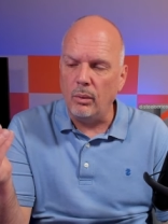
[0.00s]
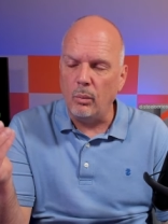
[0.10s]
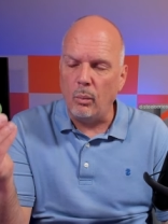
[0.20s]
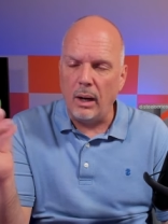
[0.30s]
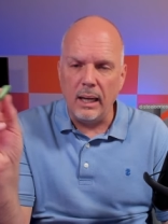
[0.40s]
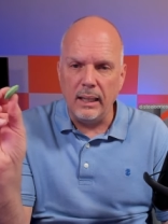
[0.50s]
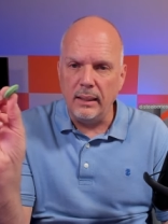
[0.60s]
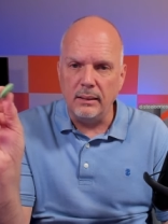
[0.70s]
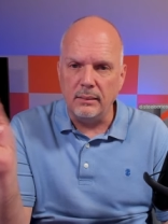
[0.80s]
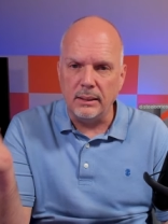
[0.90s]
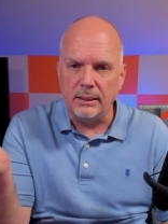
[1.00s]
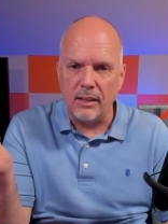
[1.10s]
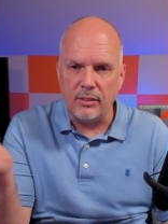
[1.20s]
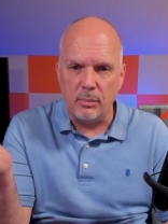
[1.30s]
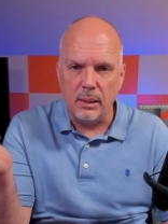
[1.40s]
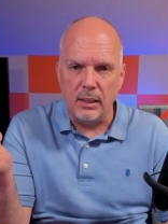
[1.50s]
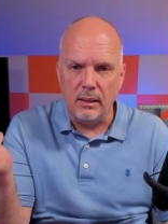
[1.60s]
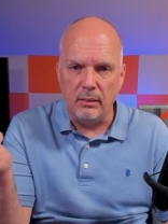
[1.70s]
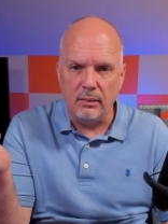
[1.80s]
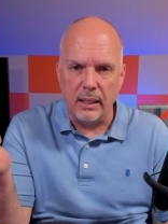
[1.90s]
why does it have to
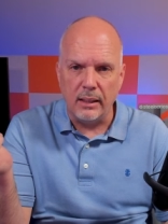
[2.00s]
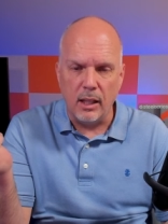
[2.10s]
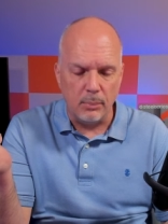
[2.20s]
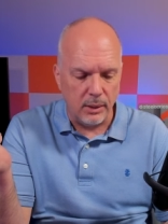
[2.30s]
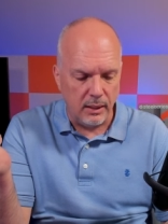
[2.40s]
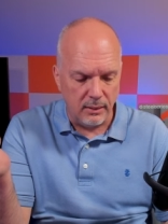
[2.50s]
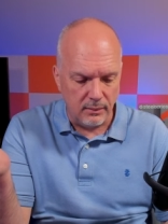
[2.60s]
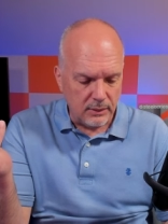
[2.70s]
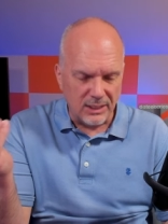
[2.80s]
be that complicated?